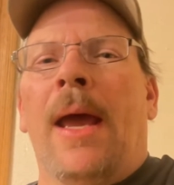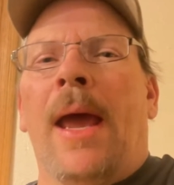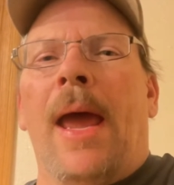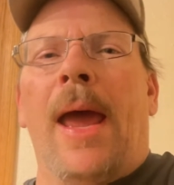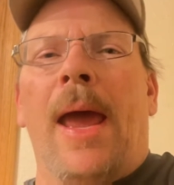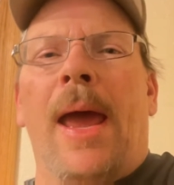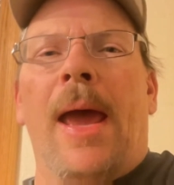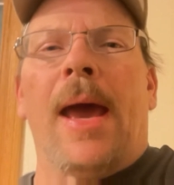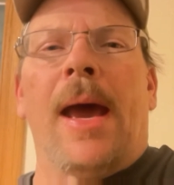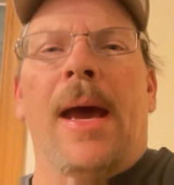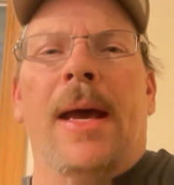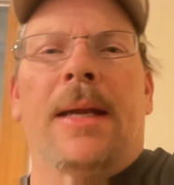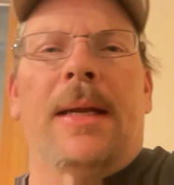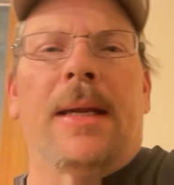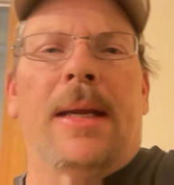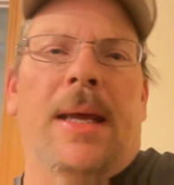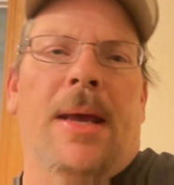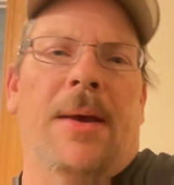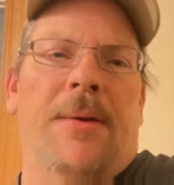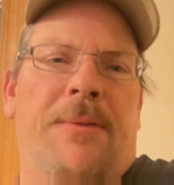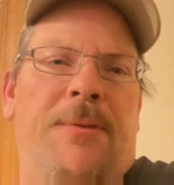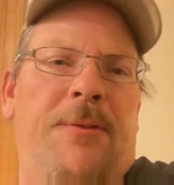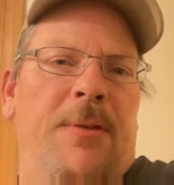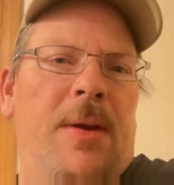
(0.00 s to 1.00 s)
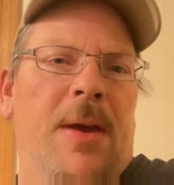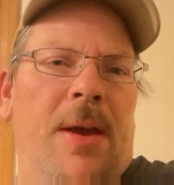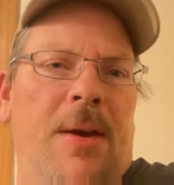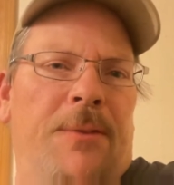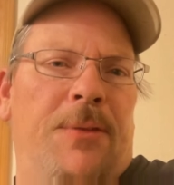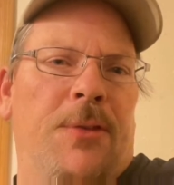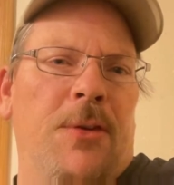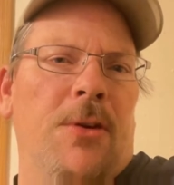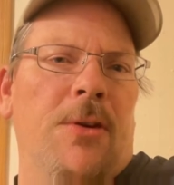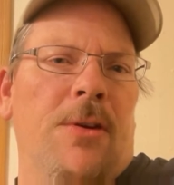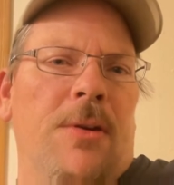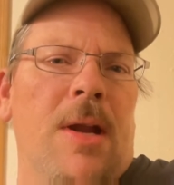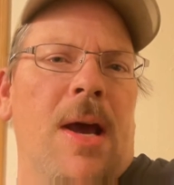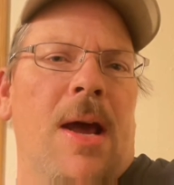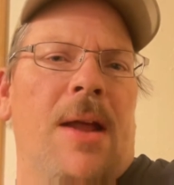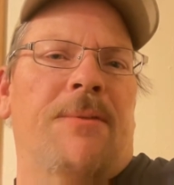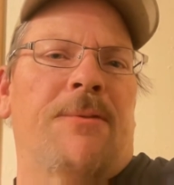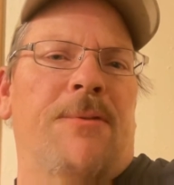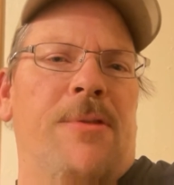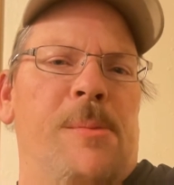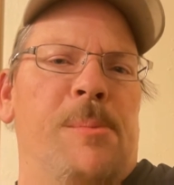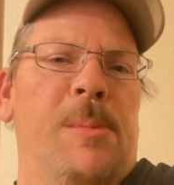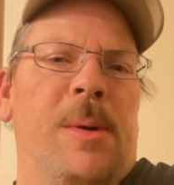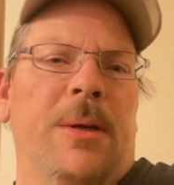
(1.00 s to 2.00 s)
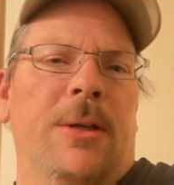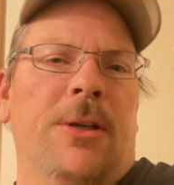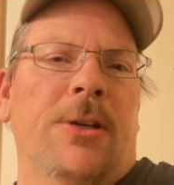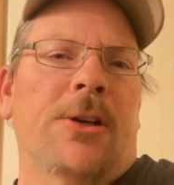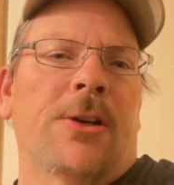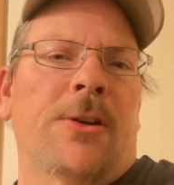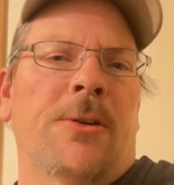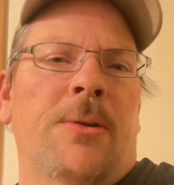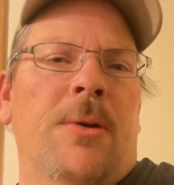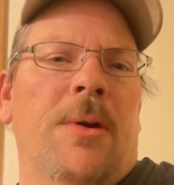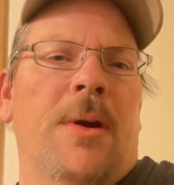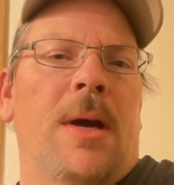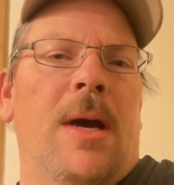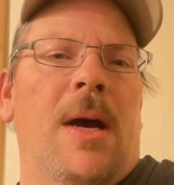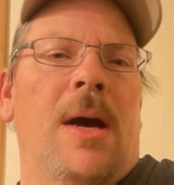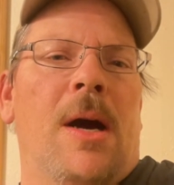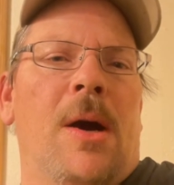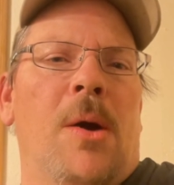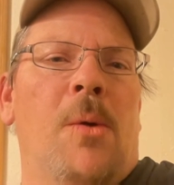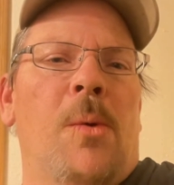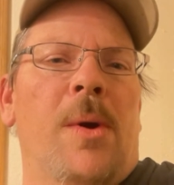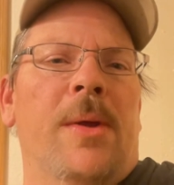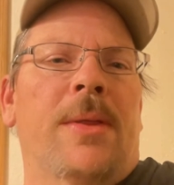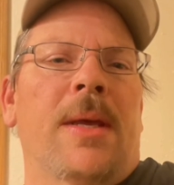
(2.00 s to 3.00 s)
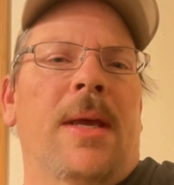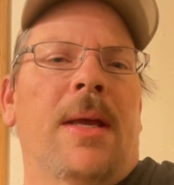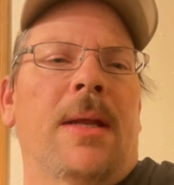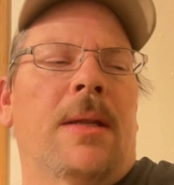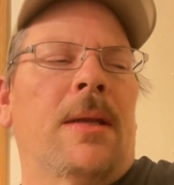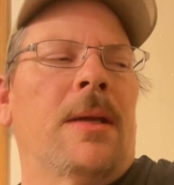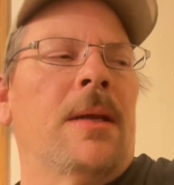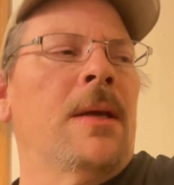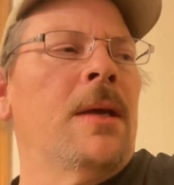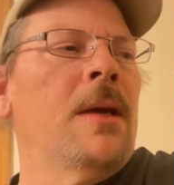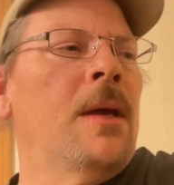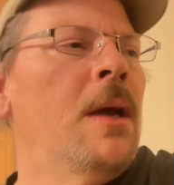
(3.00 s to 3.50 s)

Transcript: and if if you're not familiar uh, with it